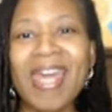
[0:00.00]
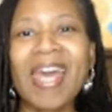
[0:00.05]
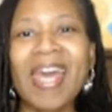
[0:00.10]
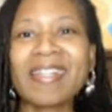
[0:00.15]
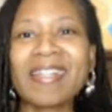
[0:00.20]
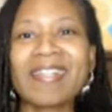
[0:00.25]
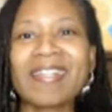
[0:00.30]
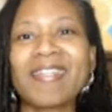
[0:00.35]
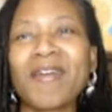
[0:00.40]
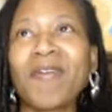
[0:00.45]

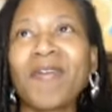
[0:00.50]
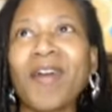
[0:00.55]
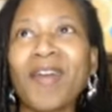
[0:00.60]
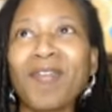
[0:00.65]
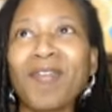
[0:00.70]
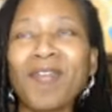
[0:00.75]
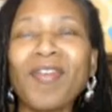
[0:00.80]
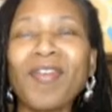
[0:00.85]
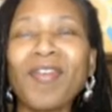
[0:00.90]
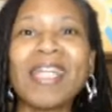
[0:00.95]
And so I
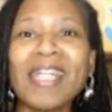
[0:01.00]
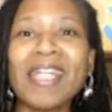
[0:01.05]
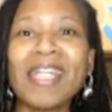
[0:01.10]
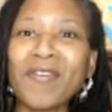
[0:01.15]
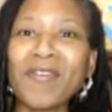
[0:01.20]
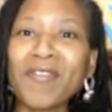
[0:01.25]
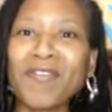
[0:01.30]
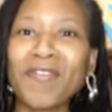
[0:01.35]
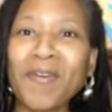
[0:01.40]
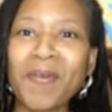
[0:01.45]
really
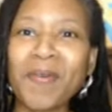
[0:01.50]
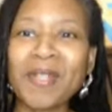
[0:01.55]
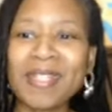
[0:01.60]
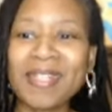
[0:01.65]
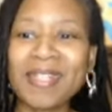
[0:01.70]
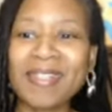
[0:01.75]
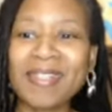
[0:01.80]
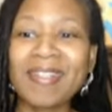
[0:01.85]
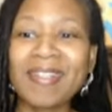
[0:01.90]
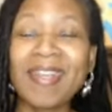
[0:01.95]
look forward
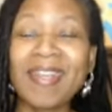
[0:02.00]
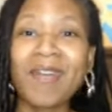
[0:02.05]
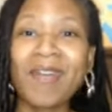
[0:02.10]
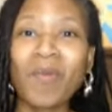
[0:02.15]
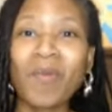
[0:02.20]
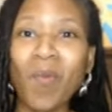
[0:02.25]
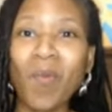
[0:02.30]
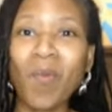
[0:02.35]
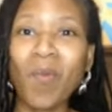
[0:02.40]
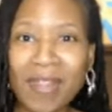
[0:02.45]
to seeing
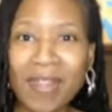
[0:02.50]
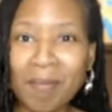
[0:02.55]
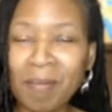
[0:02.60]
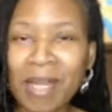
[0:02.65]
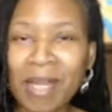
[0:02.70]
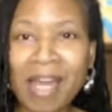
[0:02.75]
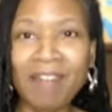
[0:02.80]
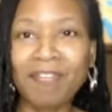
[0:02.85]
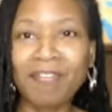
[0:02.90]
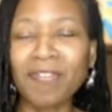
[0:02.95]
where the
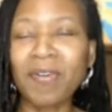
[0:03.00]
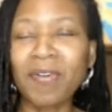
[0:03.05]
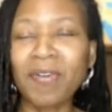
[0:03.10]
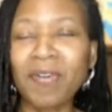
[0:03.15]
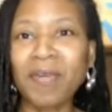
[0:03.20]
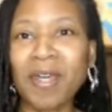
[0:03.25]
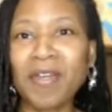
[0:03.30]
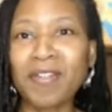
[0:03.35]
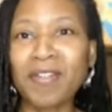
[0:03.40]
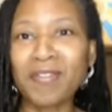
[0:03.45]
platform
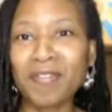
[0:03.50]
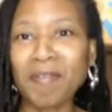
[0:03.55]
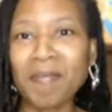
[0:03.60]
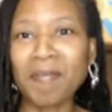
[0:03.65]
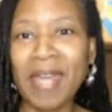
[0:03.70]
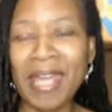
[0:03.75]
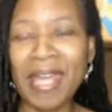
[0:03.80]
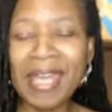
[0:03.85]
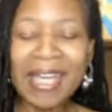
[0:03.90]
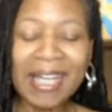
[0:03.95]
goes from
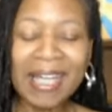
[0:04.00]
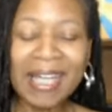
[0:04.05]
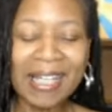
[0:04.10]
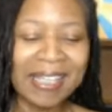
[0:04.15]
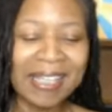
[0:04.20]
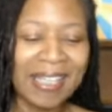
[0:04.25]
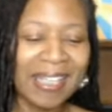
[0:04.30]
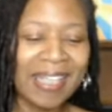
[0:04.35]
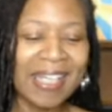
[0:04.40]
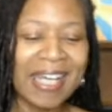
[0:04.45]
here.
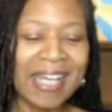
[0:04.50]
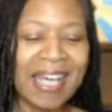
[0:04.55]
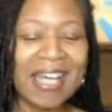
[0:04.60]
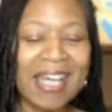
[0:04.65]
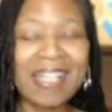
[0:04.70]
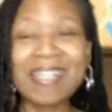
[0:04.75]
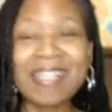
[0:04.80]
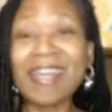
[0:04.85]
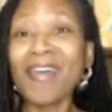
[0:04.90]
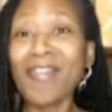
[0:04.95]

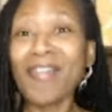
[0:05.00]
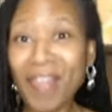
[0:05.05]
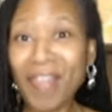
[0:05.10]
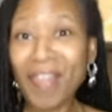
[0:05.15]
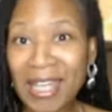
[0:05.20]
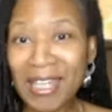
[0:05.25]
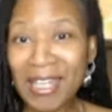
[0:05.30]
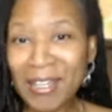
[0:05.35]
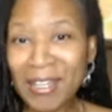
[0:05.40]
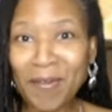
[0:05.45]
And uh,
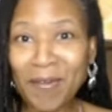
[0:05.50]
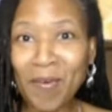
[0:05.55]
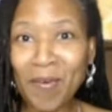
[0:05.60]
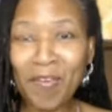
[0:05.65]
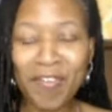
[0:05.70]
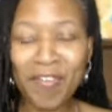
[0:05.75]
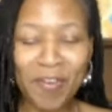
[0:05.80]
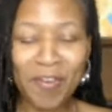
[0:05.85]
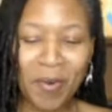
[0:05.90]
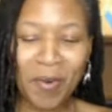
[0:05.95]
thank you
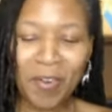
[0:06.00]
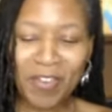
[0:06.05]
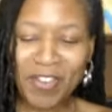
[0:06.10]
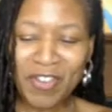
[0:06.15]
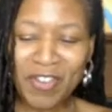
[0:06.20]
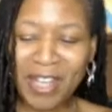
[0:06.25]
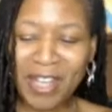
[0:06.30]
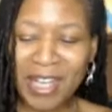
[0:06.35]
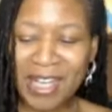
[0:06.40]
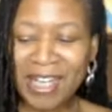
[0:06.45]
all for
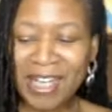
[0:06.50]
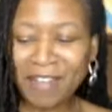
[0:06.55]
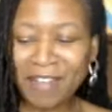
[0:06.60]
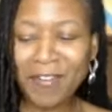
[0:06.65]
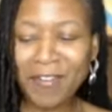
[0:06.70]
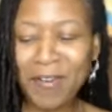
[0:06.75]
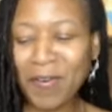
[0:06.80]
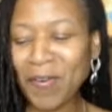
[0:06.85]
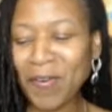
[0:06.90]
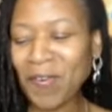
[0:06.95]
watching. And
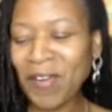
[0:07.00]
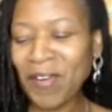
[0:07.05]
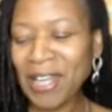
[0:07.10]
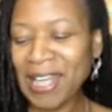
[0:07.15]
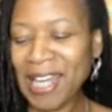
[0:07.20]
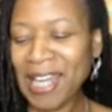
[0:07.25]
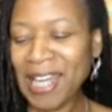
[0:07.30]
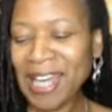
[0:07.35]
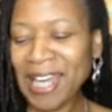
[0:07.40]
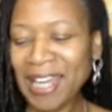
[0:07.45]
if you're
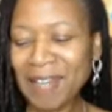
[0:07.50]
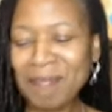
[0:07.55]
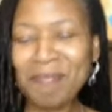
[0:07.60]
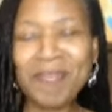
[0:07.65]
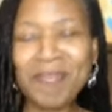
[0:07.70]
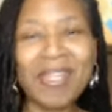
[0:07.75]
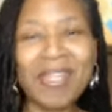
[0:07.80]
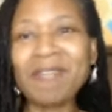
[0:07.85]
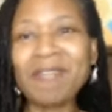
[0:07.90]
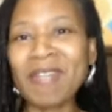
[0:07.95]

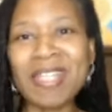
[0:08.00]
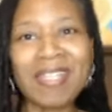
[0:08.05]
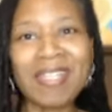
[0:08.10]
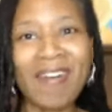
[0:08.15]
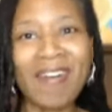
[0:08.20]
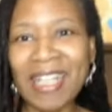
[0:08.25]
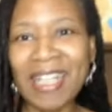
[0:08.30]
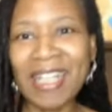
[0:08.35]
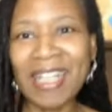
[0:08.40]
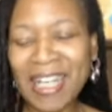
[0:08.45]
um, going to be
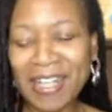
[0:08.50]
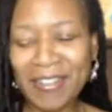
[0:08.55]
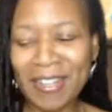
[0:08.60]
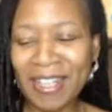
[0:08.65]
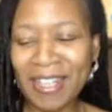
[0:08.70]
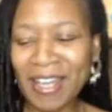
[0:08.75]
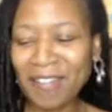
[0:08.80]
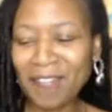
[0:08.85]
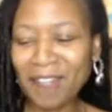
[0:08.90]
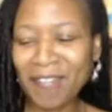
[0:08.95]
signing
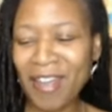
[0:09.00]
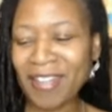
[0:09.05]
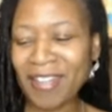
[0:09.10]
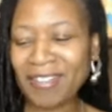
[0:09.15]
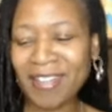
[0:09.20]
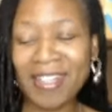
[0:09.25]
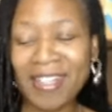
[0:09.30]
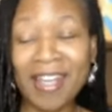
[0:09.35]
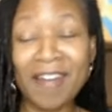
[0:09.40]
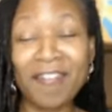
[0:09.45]
anything,
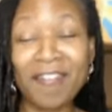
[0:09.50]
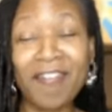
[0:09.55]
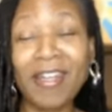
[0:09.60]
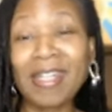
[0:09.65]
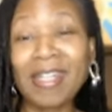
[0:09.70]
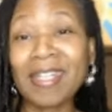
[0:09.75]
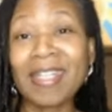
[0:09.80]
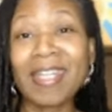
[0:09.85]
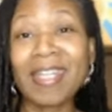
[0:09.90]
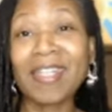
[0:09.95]
signing up for
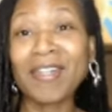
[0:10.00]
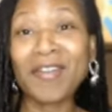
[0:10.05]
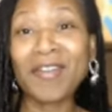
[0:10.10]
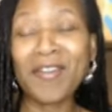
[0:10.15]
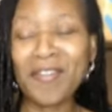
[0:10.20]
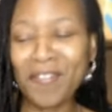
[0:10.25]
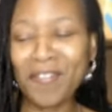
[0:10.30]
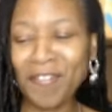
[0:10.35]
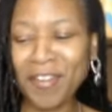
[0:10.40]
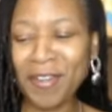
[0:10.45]
anything in the
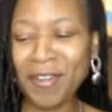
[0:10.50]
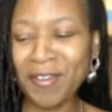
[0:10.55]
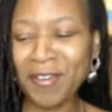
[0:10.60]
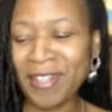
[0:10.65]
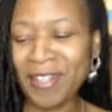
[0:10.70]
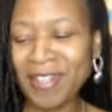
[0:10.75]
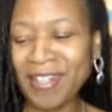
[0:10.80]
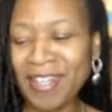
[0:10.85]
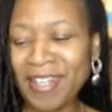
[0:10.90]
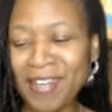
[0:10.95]
new
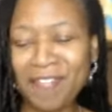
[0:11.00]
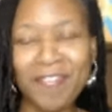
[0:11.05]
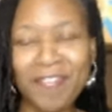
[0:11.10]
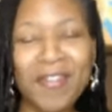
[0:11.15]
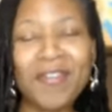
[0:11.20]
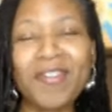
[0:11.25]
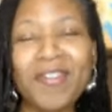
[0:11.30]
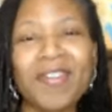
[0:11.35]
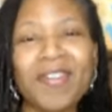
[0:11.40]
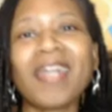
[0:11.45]
in the near
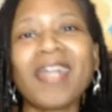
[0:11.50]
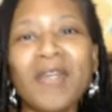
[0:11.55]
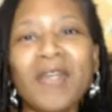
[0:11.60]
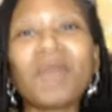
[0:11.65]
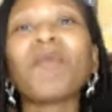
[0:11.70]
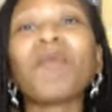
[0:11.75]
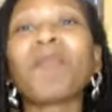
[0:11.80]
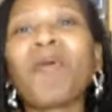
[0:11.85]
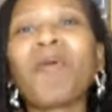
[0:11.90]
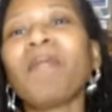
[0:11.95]
future, then
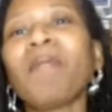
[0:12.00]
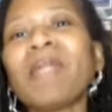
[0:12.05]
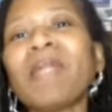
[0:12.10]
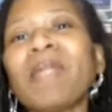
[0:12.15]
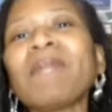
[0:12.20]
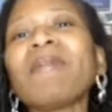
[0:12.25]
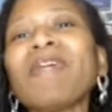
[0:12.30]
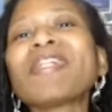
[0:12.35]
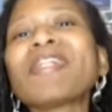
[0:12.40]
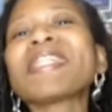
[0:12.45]
you will
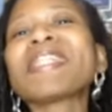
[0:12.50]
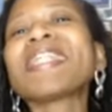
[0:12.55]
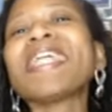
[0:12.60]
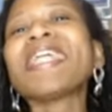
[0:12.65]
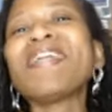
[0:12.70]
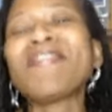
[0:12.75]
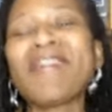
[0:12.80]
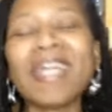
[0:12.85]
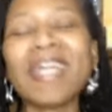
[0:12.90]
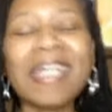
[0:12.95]
probably be
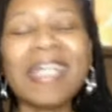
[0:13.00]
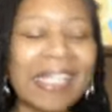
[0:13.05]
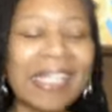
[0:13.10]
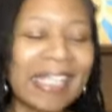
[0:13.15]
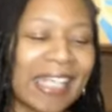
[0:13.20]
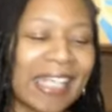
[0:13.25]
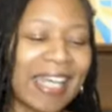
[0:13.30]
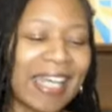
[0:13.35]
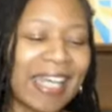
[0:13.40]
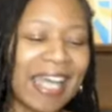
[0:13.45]
receiving
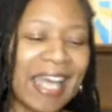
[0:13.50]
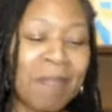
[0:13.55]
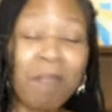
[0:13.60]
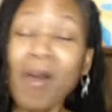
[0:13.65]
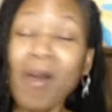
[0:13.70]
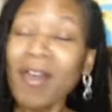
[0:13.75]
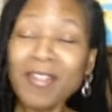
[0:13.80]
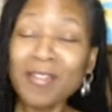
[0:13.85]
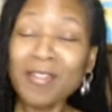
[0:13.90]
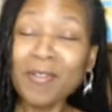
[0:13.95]
a
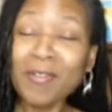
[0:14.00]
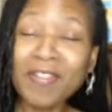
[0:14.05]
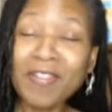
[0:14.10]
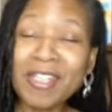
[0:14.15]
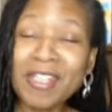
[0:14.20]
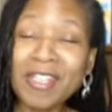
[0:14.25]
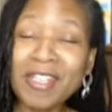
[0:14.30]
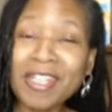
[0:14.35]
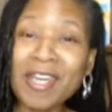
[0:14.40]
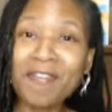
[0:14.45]
personal
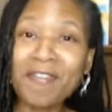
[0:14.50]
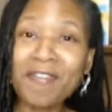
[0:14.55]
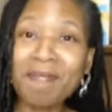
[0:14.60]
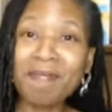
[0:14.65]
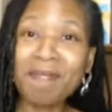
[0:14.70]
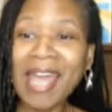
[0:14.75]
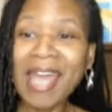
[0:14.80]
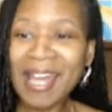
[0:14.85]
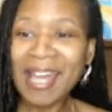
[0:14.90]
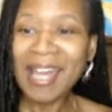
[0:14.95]
video from
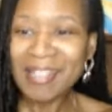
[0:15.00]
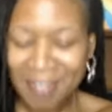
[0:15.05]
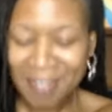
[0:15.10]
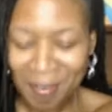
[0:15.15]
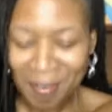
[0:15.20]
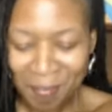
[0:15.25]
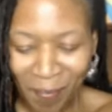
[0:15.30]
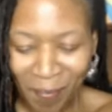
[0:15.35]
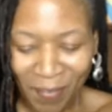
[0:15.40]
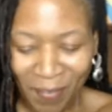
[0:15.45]
me at
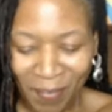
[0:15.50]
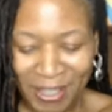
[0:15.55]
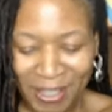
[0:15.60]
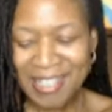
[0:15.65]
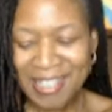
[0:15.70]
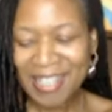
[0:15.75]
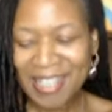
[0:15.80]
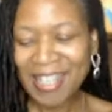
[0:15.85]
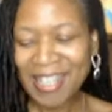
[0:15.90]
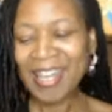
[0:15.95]
some
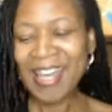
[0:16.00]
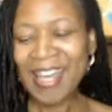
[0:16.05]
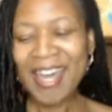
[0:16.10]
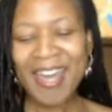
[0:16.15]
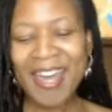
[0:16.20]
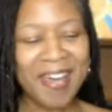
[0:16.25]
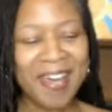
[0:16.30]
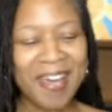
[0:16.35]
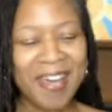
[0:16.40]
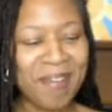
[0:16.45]
point,
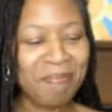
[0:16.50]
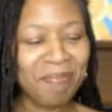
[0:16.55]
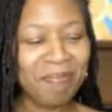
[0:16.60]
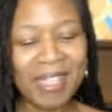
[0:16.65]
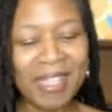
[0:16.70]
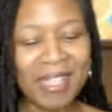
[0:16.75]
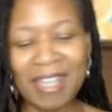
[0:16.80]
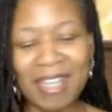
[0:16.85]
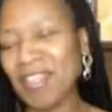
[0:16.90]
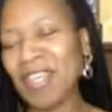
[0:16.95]
um,
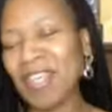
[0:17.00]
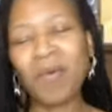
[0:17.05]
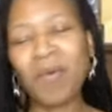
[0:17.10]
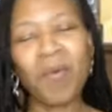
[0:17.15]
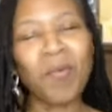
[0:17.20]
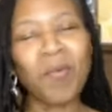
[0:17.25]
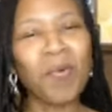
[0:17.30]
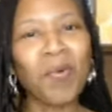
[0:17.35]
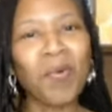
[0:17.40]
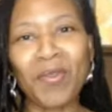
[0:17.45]
giving you
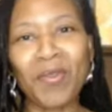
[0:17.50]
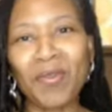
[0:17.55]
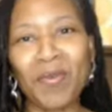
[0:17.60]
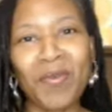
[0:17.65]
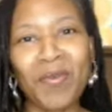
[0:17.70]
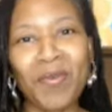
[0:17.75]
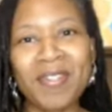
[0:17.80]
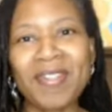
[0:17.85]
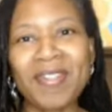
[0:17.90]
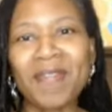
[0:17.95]
a
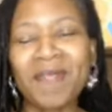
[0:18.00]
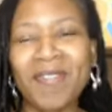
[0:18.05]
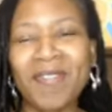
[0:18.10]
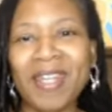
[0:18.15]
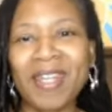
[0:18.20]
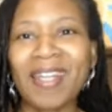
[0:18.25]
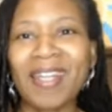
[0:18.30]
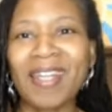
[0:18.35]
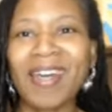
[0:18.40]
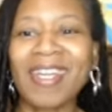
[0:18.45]
walkthrough or
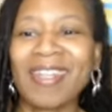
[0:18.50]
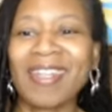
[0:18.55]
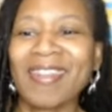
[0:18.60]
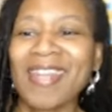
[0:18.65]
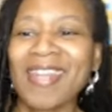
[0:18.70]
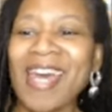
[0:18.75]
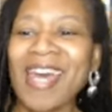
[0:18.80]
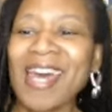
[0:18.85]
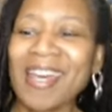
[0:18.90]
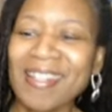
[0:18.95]
something like
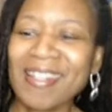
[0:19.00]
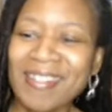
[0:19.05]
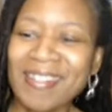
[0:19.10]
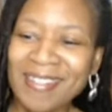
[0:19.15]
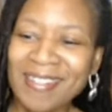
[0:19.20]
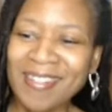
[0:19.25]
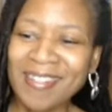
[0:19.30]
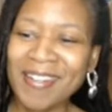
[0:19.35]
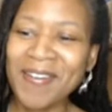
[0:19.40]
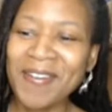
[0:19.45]
that.
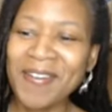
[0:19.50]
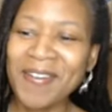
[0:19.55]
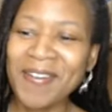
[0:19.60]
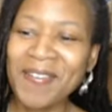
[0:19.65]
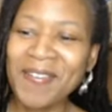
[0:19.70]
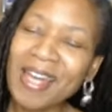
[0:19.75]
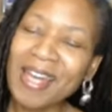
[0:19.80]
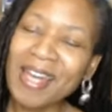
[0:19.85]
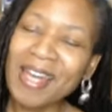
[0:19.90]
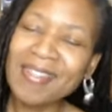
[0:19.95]
So
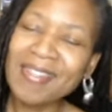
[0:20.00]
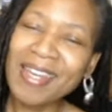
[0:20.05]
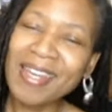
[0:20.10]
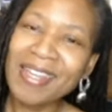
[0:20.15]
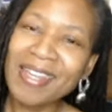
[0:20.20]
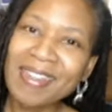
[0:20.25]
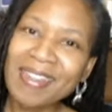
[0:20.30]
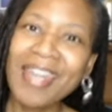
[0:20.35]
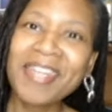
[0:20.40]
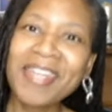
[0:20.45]
that's
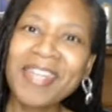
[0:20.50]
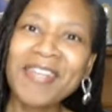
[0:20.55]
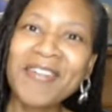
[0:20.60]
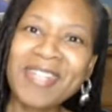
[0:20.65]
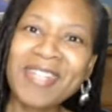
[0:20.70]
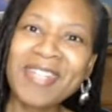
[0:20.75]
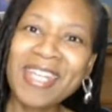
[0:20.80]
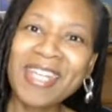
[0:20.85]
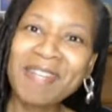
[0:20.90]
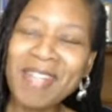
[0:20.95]
it. Thank you,
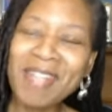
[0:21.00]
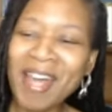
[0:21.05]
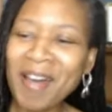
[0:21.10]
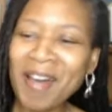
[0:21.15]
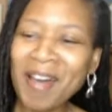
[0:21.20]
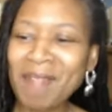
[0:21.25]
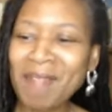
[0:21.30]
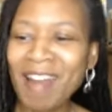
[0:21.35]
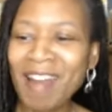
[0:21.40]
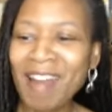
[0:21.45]
Team
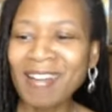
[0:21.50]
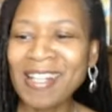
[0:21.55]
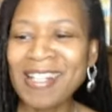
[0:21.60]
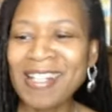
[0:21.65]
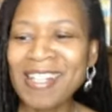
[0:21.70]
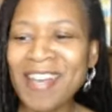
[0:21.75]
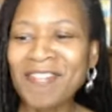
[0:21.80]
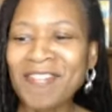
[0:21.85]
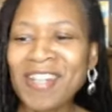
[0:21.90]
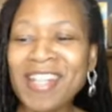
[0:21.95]
Dubb. Marilyn
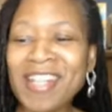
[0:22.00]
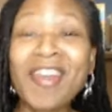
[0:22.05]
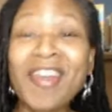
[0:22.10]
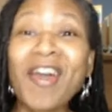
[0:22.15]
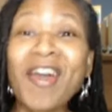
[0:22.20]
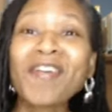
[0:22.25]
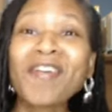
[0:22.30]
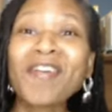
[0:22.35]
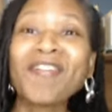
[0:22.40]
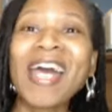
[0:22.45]
Devonish,
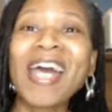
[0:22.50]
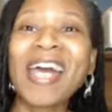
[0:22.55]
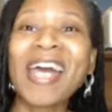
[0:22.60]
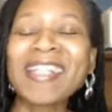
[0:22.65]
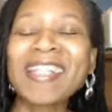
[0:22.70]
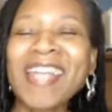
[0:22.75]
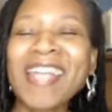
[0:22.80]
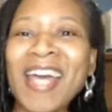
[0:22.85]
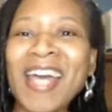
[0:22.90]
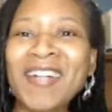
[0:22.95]
over
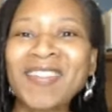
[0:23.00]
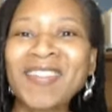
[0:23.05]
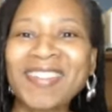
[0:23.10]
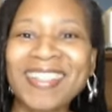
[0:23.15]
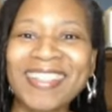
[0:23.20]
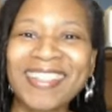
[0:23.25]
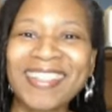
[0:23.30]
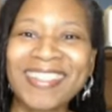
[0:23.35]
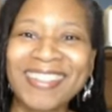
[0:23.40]
and out.